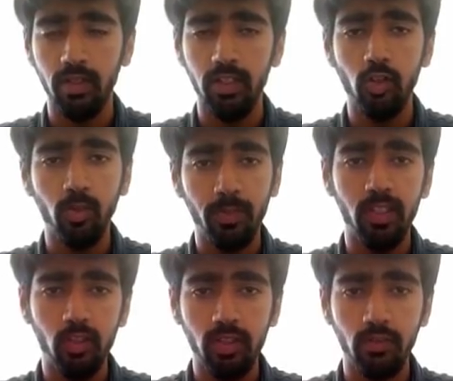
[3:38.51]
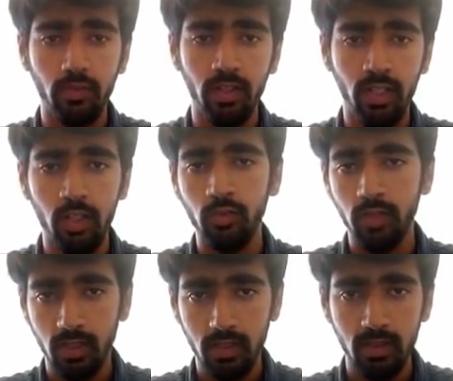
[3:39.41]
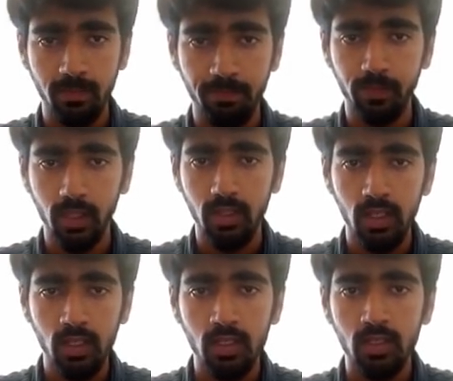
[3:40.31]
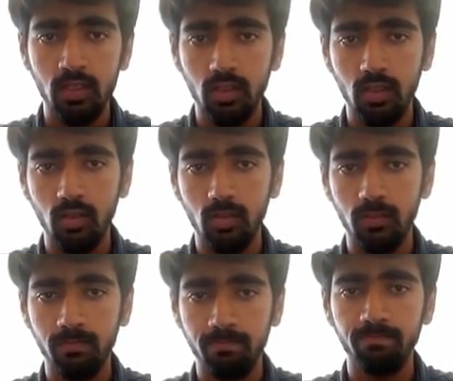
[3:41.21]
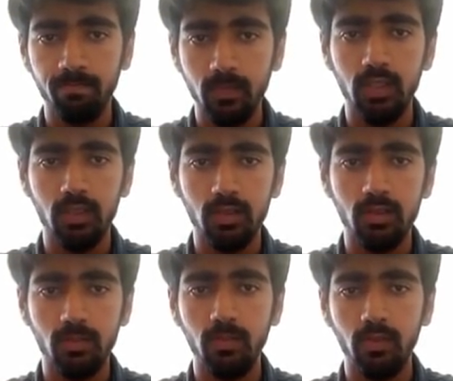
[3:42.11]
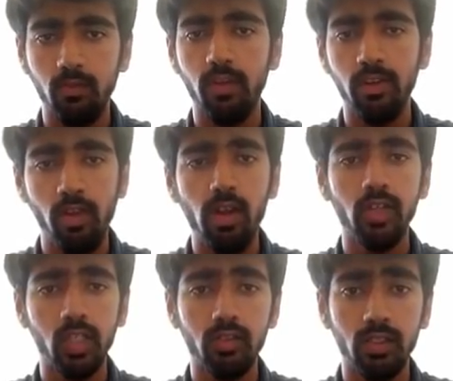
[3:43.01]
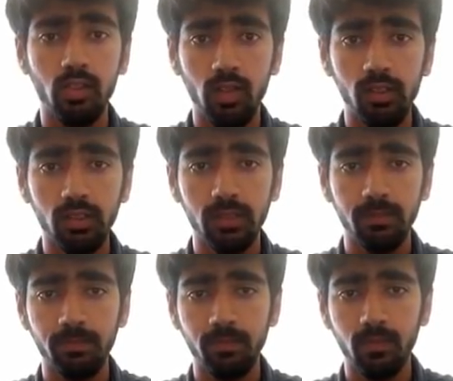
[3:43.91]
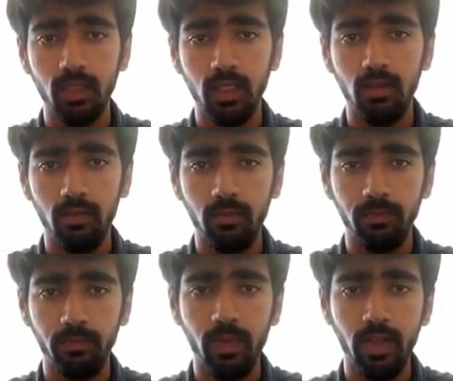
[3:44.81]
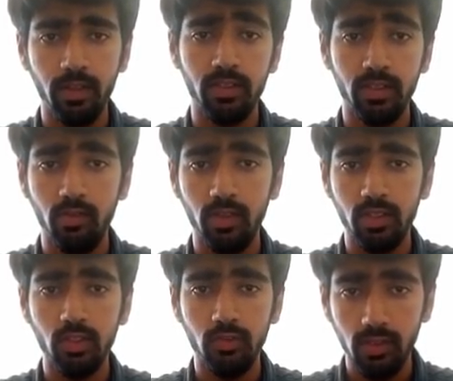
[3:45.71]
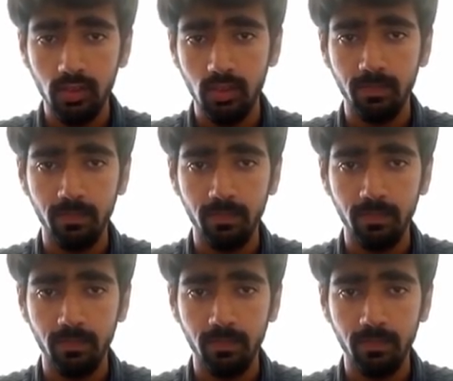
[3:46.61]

European Union funded, EU funded. So it's very well renowned in the world. They are pioneers in the research field.